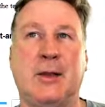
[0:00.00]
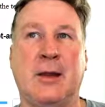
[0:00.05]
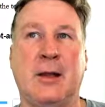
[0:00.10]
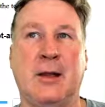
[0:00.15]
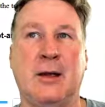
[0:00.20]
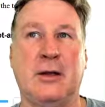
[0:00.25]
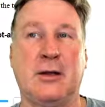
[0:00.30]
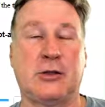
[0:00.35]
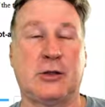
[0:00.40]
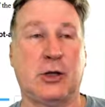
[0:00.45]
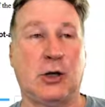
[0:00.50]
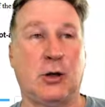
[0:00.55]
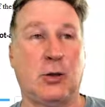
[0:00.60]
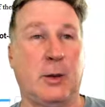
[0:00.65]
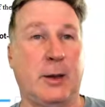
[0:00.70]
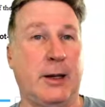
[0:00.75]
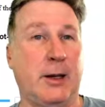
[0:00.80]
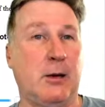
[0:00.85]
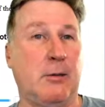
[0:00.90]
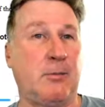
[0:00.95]
So
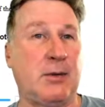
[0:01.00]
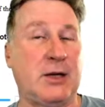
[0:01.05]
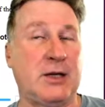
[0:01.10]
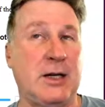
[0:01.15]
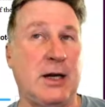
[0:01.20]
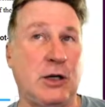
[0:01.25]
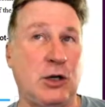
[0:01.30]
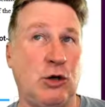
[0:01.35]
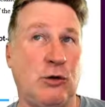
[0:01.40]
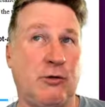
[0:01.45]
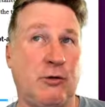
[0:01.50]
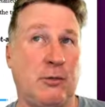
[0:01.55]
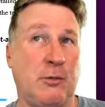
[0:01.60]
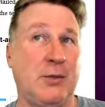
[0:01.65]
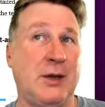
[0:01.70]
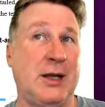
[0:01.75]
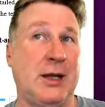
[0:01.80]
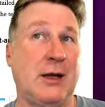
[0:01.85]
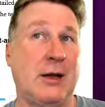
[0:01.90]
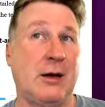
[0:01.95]
it'll protect you from
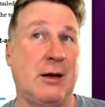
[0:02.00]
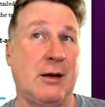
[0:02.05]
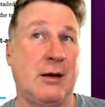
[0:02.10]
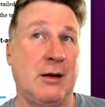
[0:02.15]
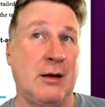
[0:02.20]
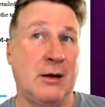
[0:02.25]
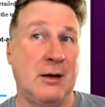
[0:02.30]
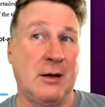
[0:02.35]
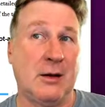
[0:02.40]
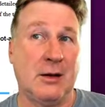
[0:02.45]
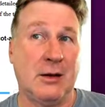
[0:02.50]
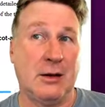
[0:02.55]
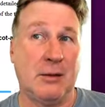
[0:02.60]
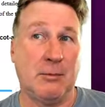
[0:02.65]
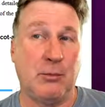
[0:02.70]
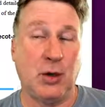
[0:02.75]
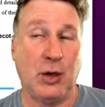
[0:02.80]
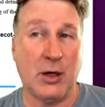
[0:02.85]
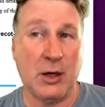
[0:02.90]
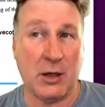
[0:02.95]
being
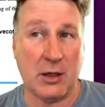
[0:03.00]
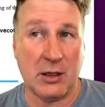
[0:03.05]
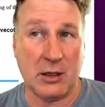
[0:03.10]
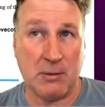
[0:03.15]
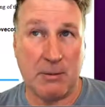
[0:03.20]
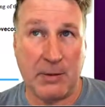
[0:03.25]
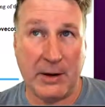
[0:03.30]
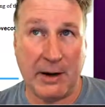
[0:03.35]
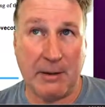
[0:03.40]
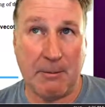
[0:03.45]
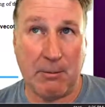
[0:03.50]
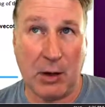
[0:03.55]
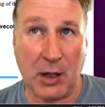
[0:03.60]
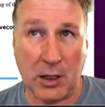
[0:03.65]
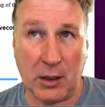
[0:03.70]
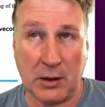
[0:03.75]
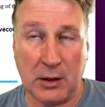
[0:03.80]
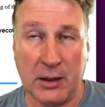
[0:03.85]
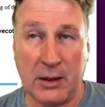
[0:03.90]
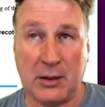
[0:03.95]
put on a spam
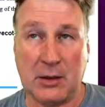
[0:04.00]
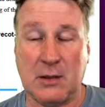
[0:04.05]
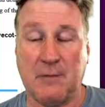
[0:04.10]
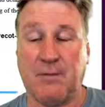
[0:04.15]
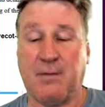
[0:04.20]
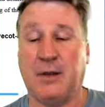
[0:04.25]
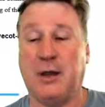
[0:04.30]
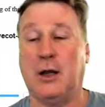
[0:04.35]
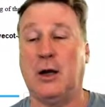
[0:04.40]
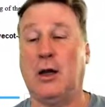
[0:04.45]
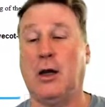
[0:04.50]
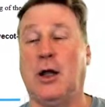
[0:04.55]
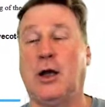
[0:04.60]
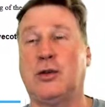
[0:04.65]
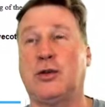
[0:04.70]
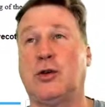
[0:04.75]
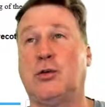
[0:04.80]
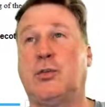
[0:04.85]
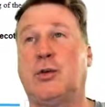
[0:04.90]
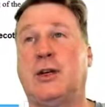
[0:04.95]
block list. It'll
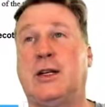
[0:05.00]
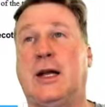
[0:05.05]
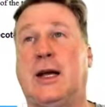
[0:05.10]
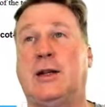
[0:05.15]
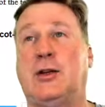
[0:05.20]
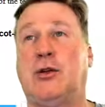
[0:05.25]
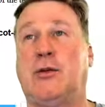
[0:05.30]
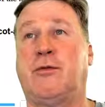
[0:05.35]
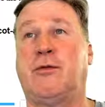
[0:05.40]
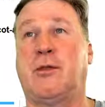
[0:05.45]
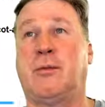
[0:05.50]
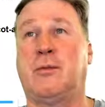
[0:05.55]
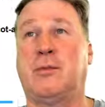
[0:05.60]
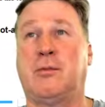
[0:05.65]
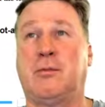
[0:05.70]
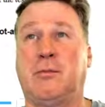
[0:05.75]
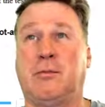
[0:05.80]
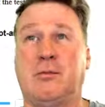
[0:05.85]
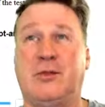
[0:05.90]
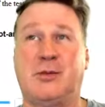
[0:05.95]
also protect you from
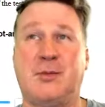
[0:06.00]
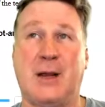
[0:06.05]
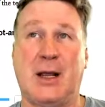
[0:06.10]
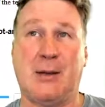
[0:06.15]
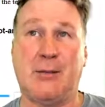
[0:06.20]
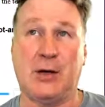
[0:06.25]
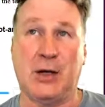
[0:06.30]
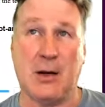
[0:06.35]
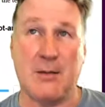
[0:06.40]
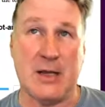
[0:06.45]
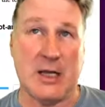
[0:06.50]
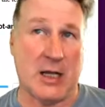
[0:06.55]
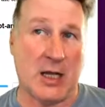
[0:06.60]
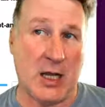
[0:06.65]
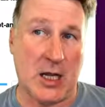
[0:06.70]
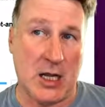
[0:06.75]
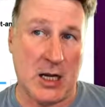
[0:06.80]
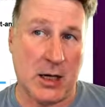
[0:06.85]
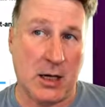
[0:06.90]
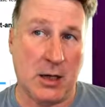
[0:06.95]
spam coming
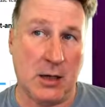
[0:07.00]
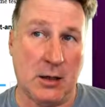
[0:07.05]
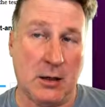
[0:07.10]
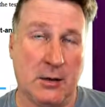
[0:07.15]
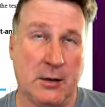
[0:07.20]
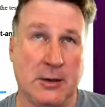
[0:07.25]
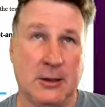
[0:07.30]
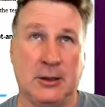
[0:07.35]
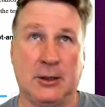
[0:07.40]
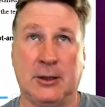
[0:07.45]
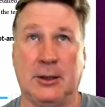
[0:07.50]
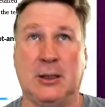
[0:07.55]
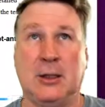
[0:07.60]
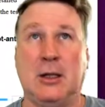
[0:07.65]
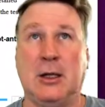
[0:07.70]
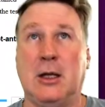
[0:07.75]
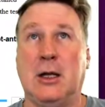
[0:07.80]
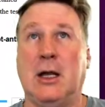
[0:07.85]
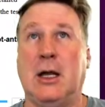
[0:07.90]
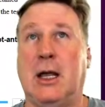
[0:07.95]
in.
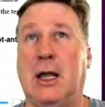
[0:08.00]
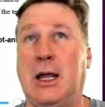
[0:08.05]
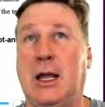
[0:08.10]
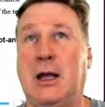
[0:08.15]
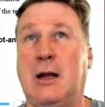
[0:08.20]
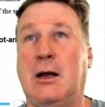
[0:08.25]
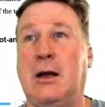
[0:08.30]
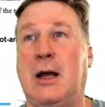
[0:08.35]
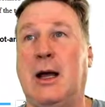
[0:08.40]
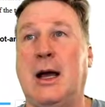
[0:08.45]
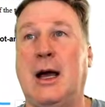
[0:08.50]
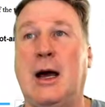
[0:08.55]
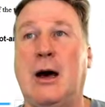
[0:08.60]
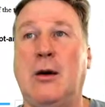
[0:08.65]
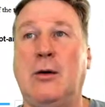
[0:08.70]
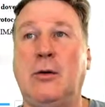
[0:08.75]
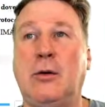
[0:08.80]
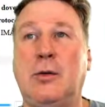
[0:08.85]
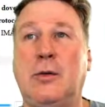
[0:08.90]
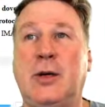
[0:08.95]
And how
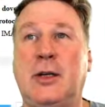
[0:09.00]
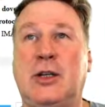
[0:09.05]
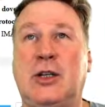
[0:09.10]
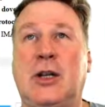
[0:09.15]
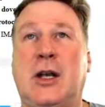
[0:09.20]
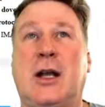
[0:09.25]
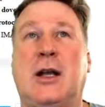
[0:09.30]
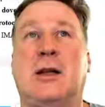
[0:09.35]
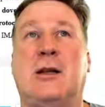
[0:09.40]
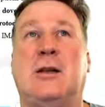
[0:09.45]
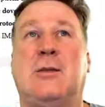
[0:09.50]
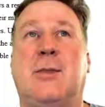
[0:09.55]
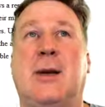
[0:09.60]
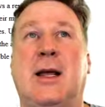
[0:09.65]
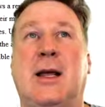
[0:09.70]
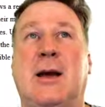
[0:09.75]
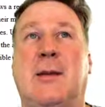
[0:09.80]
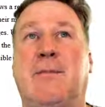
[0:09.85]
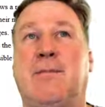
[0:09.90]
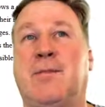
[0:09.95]
do we check
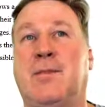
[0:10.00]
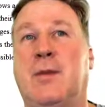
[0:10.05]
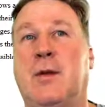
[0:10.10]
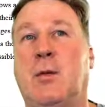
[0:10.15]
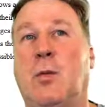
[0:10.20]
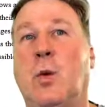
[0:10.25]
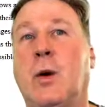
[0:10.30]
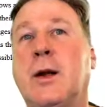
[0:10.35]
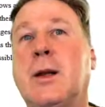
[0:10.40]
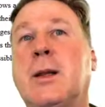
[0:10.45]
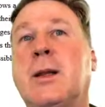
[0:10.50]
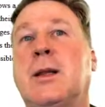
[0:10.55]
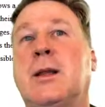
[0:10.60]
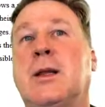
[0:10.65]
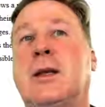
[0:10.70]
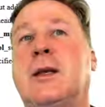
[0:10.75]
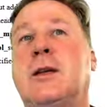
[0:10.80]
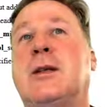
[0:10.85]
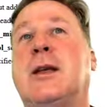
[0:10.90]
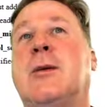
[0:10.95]
spam? One of the
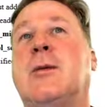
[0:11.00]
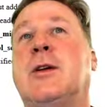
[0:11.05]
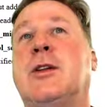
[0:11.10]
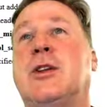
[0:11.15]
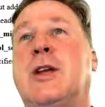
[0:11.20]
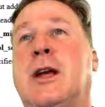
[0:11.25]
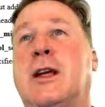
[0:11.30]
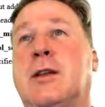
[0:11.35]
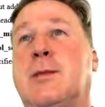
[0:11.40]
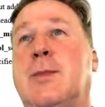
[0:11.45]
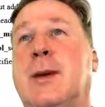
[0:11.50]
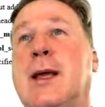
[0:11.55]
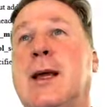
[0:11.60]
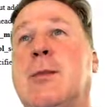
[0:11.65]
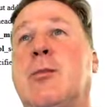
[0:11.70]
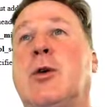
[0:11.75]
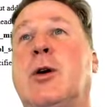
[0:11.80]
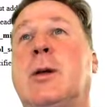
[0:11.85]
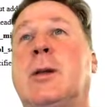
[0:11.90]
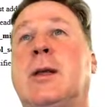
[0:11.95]
things that we check spam
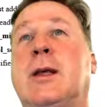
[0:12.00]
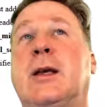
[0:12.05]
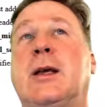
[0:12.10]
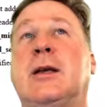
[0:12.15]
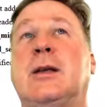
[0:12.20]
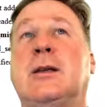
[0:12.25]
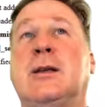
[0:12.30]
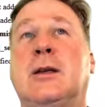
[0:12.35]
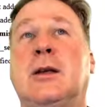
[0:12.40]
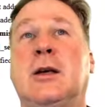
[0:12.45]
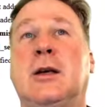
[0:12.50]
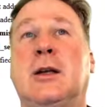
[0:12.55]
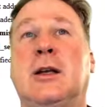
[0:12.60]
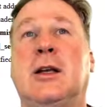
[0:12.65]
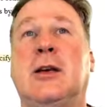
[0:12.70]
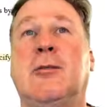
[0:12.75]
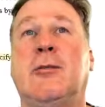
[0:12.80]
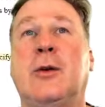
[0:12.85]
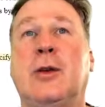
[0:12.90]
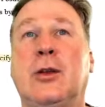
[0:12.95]
with is
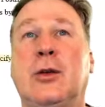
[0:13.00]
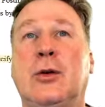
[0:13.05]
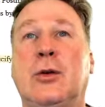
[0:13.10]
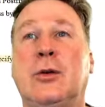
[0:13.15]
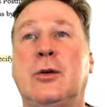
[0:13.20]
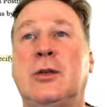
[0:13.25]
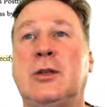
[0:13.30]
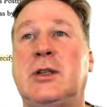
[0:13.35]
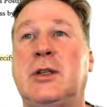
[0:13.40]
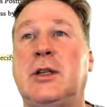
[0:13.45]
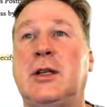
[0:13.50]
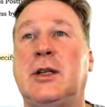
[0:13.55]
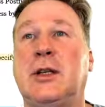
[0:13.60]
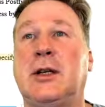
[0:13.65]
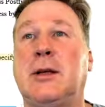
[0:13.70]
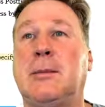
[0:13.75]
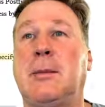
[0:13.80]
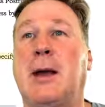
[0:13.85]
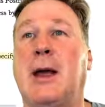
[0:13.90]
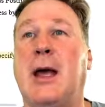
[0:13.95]
if we use the
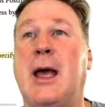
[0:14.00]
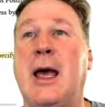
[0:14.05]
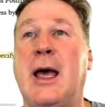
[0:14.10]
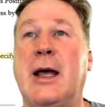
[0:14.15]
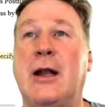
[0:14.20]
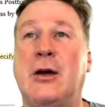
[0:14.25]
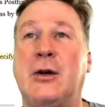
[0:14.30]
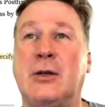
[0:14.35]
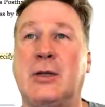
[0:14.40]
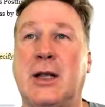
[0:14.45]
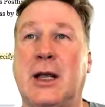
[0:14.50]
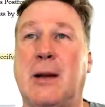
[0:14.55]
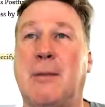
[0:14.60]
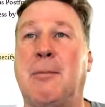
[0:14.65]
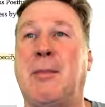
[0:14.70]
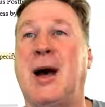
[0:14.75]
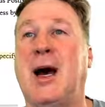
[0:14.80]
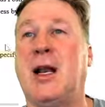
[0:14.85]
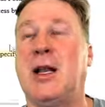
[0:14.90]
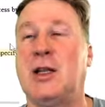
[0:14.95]
headers and
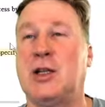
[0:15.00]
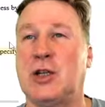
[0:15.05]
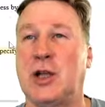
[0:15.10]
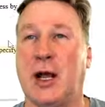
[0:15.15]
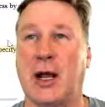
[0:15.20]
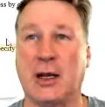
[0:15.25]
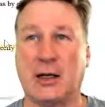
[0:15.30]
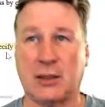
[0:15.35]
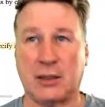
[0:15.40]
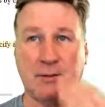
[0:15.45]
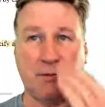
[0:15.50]
body checks.